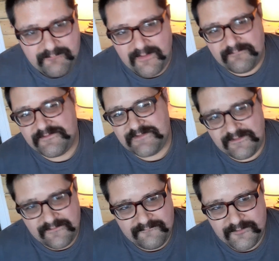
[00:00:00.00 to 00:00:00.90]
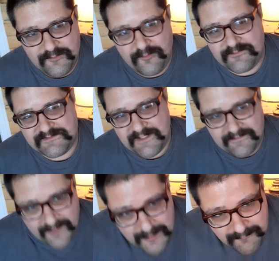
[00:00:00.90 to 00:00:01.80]
members that live in New York State,
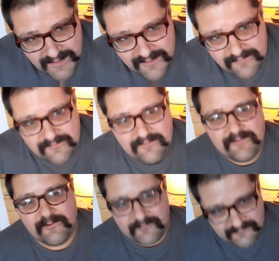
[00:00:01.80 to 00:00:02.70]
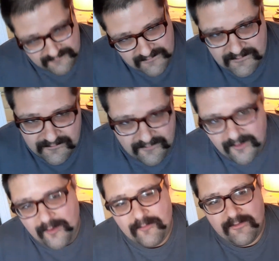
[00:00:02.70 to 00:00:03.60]
like me, because
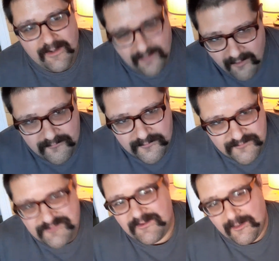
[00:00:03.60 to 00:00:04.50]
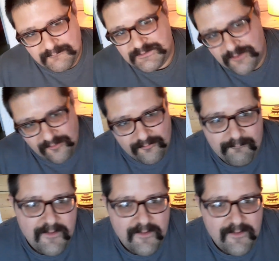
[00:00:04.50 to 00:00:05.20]
and others, I'm sure.